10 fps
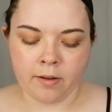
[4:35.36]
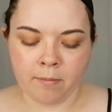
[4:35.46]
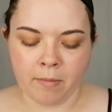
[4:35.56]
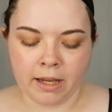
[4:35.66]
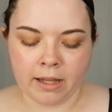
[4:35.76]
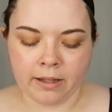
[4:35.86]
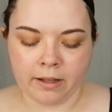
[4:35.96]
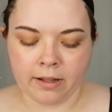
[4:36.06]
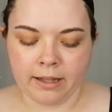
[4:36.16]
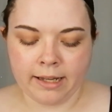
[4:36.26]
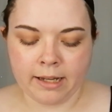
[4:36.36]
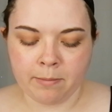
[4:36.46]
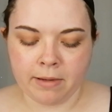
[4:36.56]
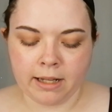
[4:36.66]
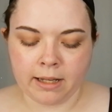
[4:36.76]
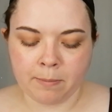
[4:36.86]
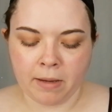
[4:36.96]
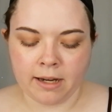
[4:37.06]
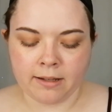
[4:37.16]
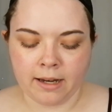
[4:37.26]
make it look a little bit less
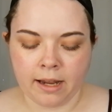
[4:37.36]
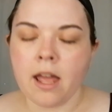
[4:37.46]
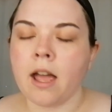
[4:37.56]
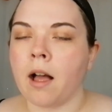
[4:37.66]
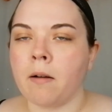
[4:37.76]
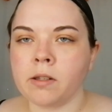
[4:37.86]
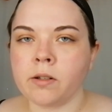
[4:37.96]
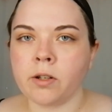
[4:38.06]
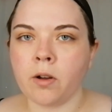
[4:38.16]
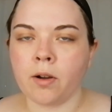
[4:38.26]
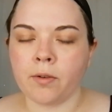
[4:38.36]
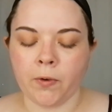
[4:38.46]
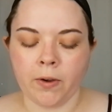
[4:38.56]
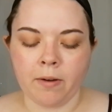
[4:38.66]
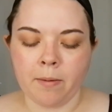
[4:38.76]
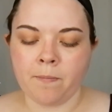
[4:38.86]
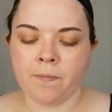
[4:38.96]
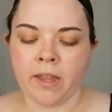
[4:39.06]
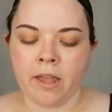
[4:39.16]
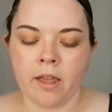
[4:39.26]
pasty. I wasn't sure if we
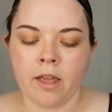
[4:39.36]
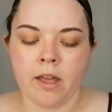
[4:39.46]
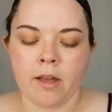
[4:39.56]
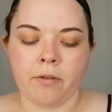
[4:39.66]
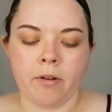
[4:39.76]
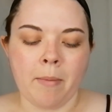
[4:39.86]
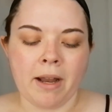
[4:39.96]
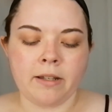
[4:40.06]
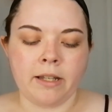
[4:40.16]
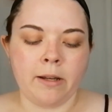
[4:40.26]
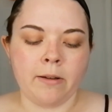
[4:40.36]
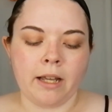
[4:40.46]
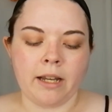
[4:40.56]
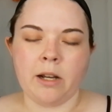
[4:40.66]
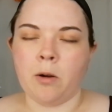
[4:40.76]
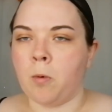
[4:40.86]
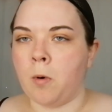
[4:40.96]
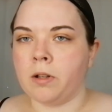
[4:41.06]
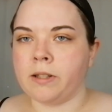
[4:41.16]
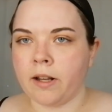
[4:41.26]
were meant to use, like, you know,
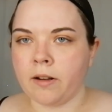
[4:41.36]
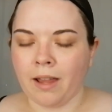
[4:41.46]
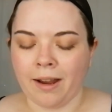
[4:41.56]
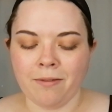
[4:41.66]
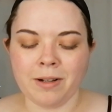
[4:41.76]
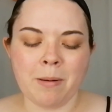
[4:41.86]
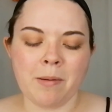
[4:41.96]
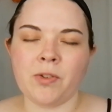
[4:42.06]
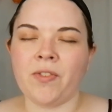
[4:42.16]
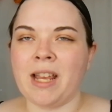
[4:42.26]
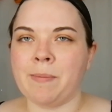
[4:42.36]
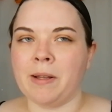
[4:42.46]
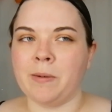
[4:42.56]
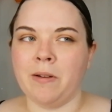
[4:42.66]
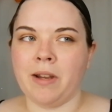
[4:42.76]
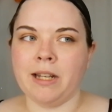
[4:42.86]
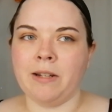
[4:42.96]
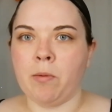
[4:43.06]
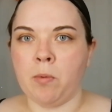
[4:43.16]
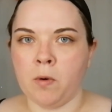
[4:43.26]
water. Like, would you remember those face paints with your kids? You
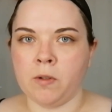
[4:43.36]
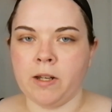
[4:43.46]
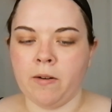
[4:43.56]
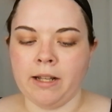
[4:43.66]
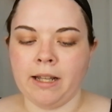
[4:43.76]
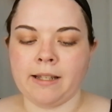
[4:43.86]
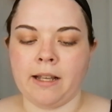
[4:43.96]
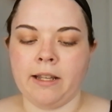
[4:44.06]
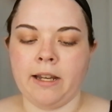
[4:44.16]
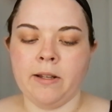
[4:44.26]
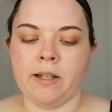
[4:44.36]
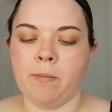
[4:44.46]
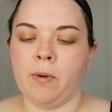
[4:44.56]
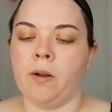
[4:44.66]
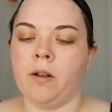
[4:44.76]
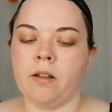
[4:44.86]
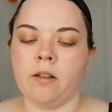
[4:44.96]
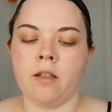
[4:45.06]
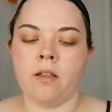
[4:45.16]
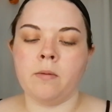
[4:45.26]
add water to it and that's how they used it, but we'll
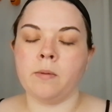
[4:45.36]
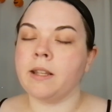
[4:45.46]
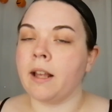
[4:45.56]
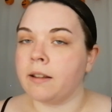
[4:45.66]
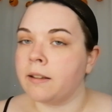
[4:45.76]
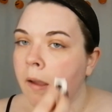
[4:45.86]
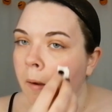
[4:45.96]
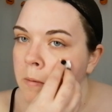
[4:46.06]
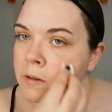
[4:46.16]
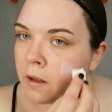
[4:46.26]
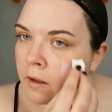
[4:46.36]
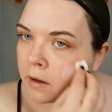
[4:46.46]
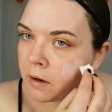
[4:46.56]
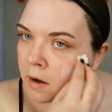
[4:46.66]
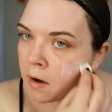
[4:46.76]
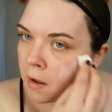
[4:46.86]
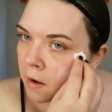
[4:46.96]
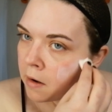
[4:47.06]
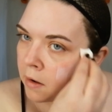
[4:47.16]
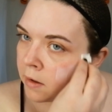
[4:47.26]
see how this goes on.
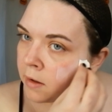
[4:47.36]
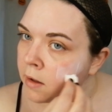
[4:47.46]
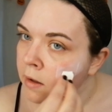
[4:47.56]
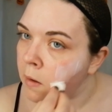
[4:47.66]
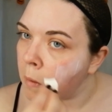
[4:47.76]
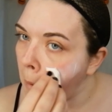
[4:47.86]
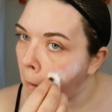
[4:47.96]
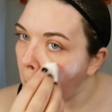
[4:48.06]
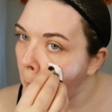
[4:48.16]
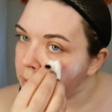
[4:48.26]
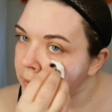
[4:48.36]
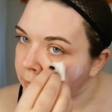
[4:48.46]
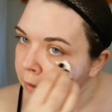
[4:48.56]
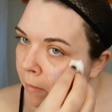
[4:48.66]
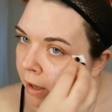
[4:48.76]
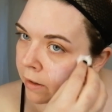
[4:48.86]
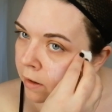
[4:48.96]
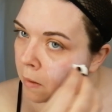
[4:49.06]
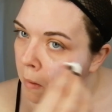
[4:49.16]
Oh, it's not too bad.